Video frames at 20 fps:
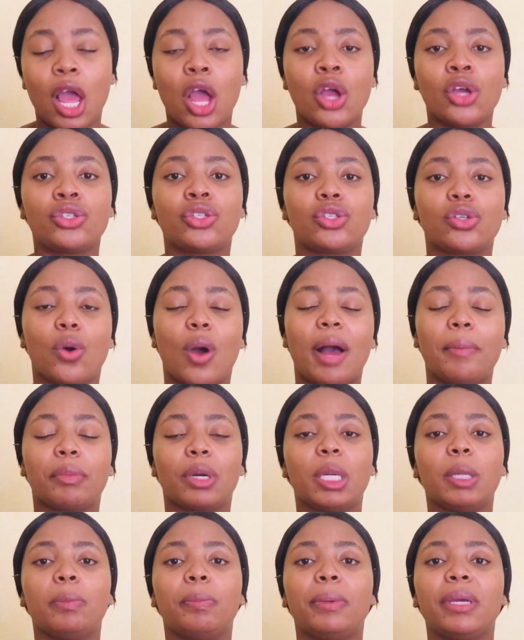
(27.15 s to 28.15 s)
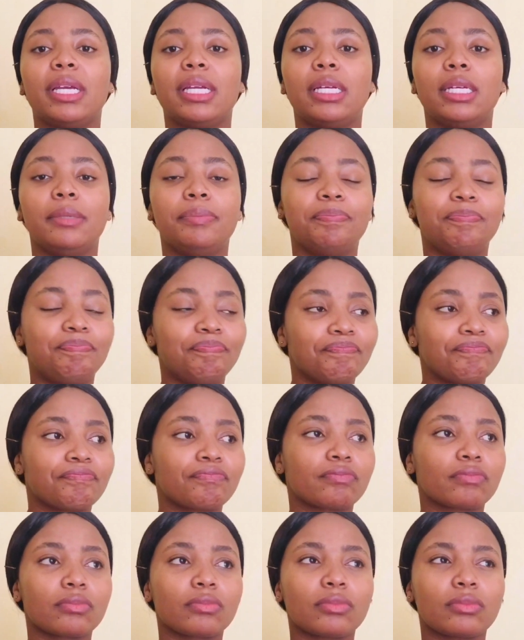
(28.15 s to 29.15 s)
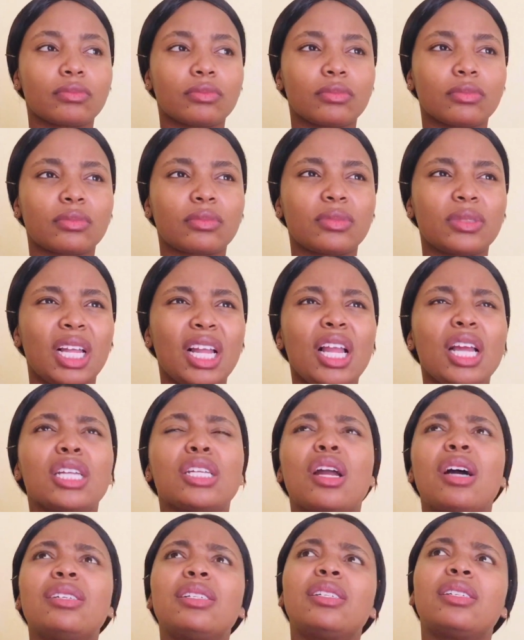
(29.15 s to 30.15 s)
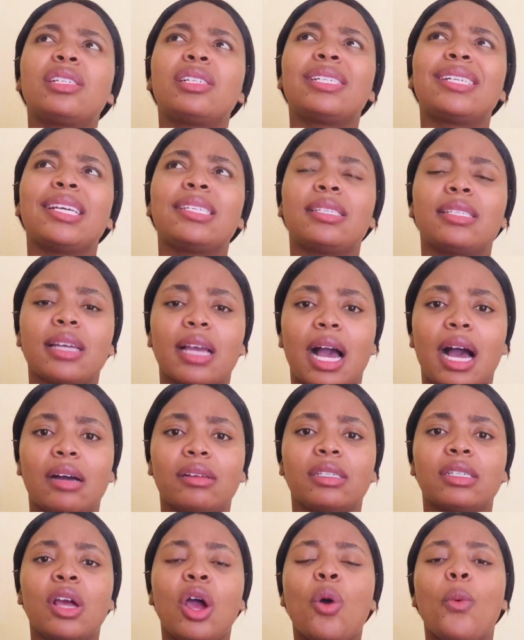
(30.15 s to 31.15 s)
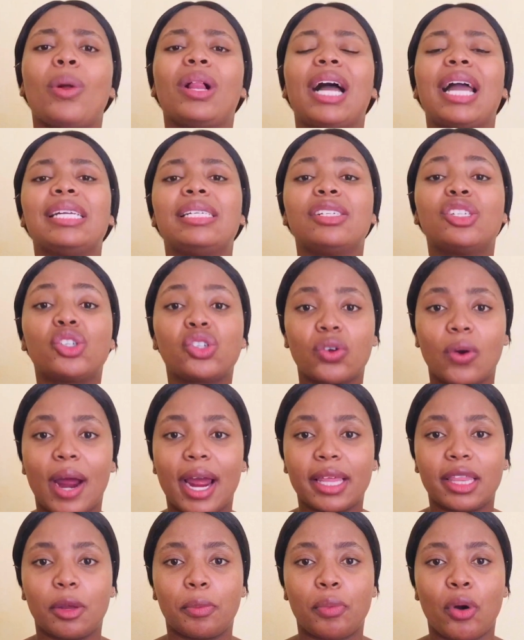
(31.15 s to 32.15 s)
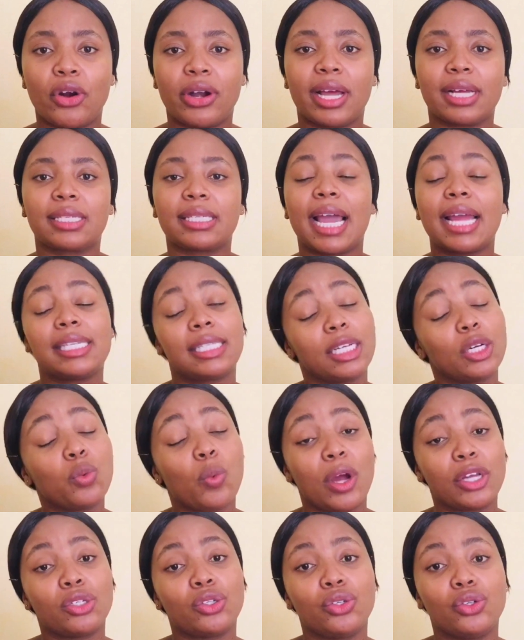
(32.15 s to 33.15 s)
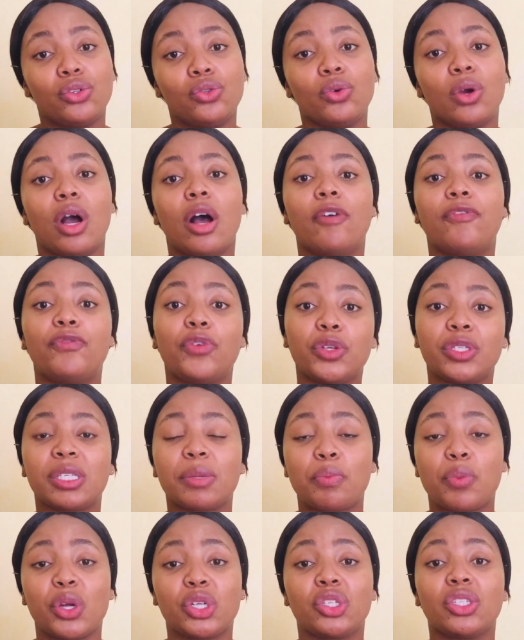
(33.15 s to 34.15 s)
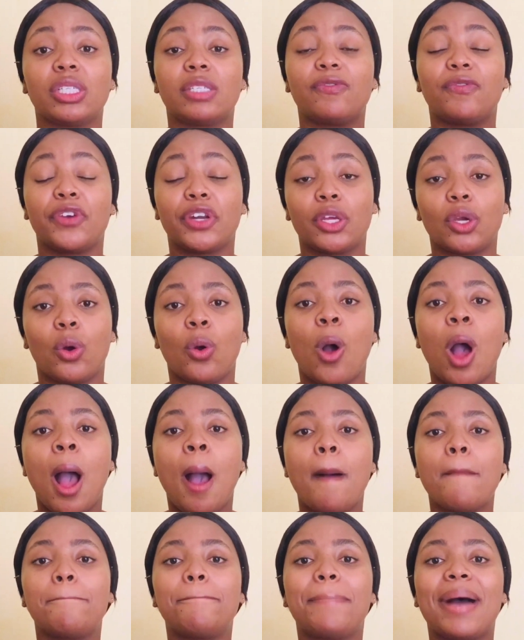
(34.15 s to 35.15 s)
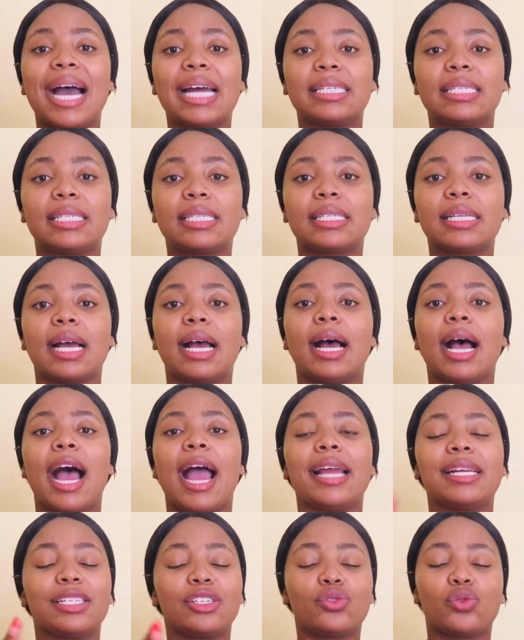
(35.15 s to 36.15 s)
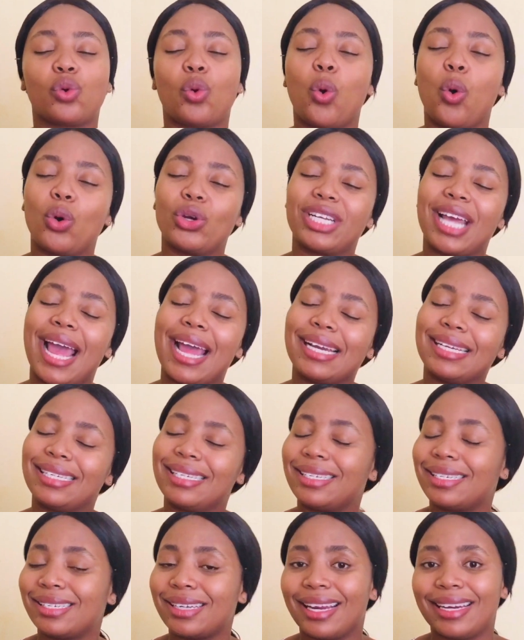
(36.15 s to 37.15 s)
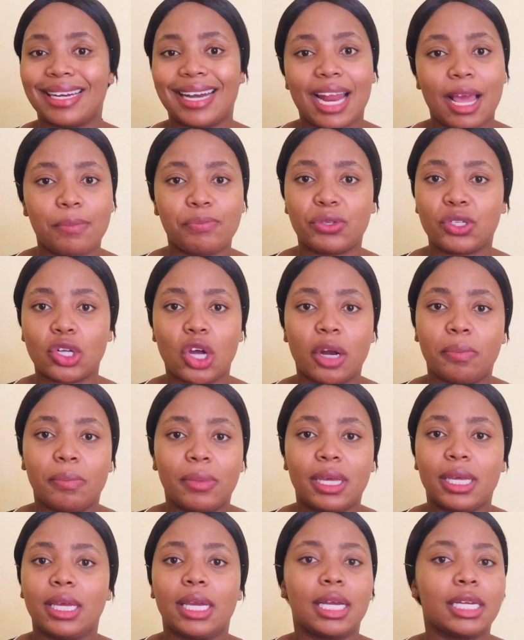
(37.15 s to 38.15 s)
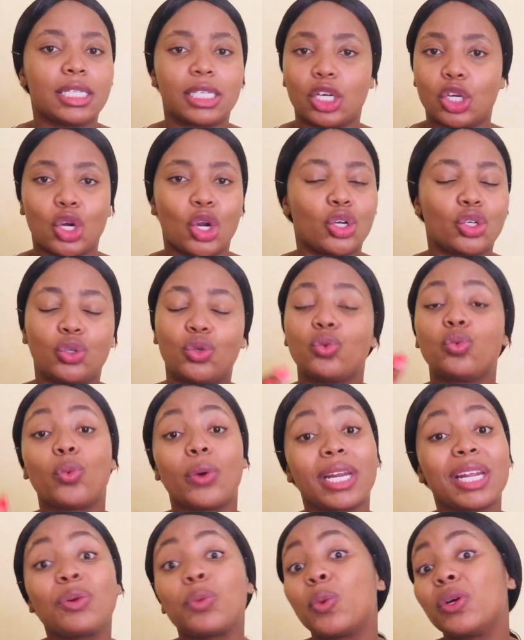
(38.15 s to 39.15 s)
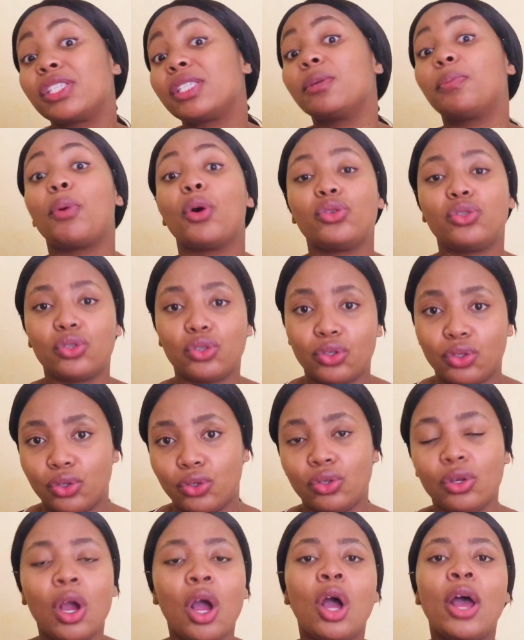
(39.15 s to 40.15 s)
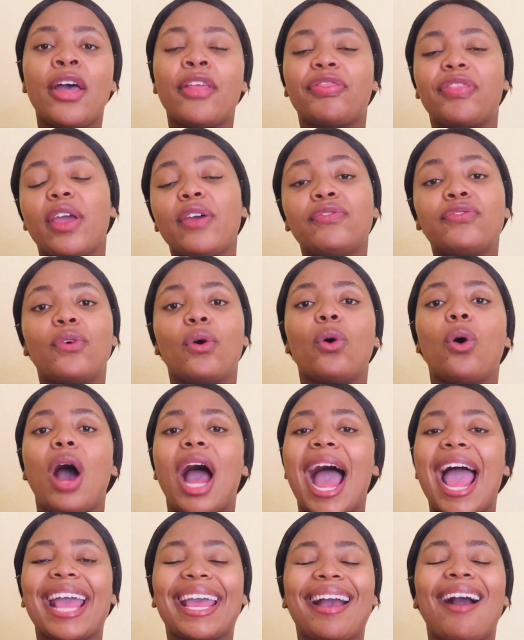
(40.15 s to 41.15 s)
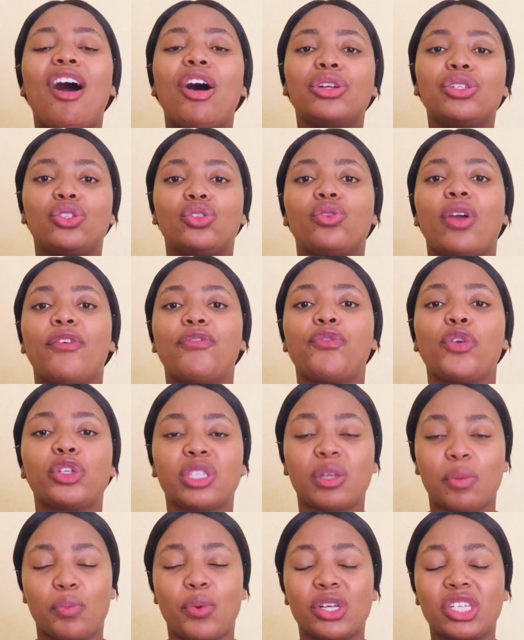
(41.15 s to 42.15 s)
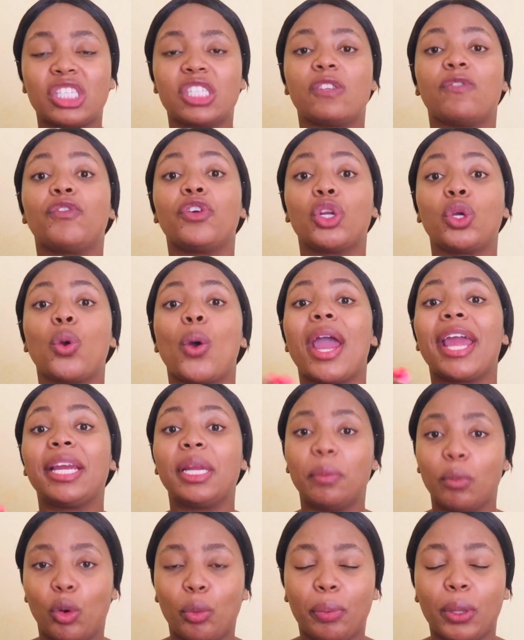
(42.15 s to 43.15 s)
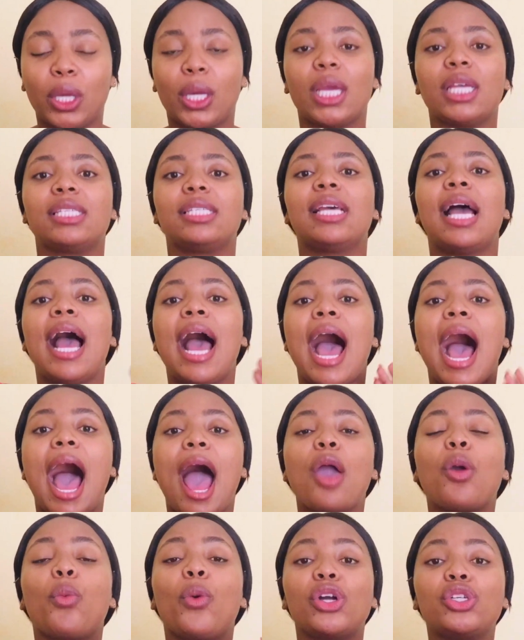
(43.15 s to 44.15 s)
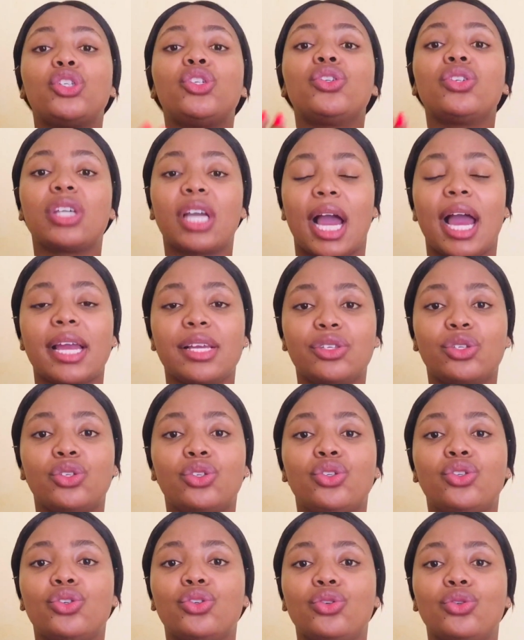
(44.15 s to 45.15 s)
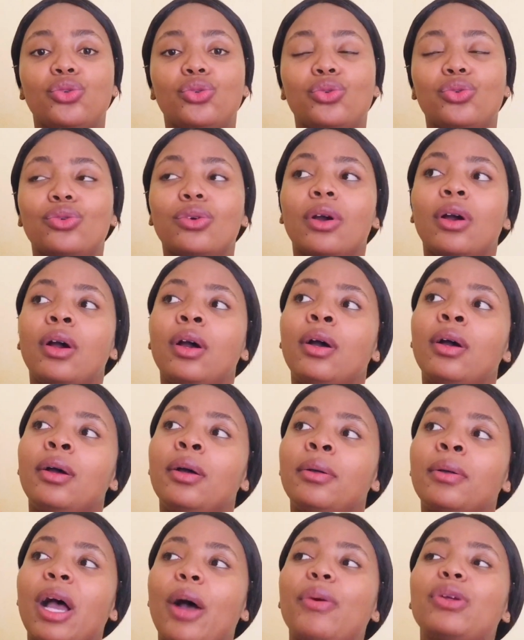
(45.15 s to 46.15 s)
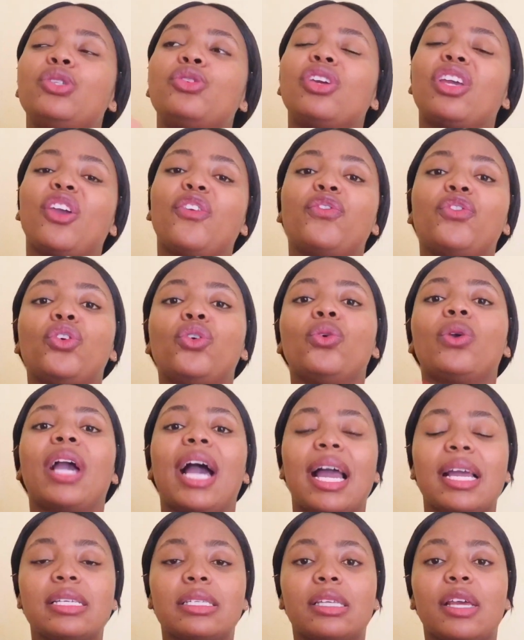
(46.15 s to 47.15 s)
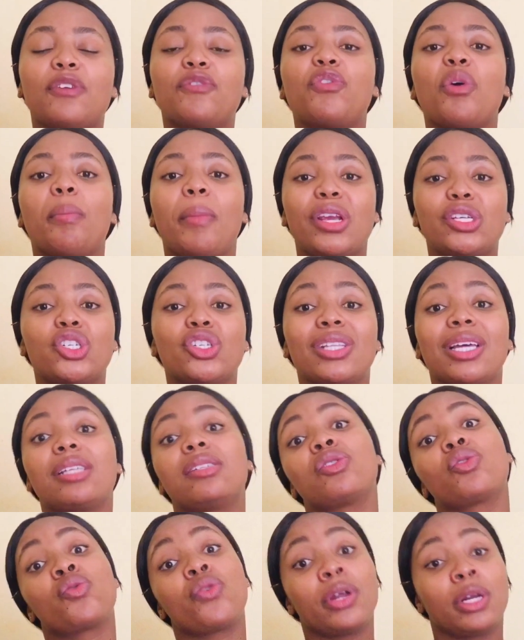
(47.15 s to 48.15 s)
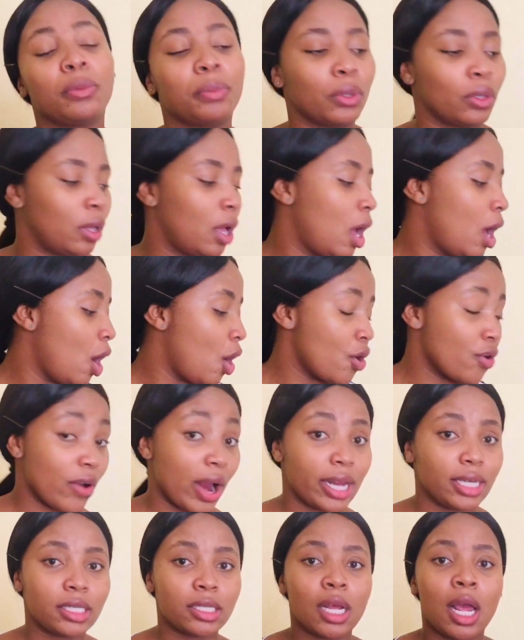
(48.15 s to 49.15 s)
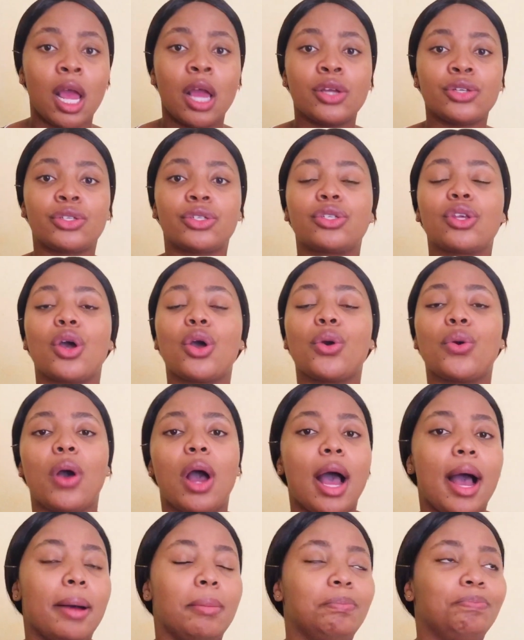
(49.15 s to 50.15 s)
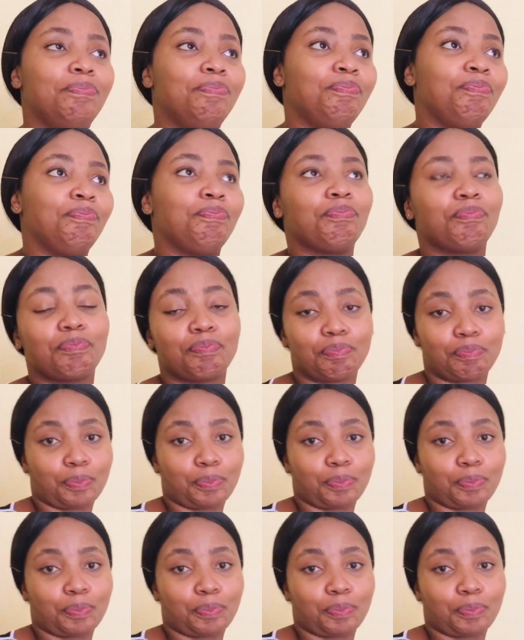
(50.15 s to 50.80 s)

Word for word: So I'm going to be not testing out well i did try the products i did want to do a first impressions video but uh, i did record and it lapsed on me it did not do what it was supposed to do therefore i can't do a first impressions video anymore because i want you guys to i want to give you guys information that is credible right so um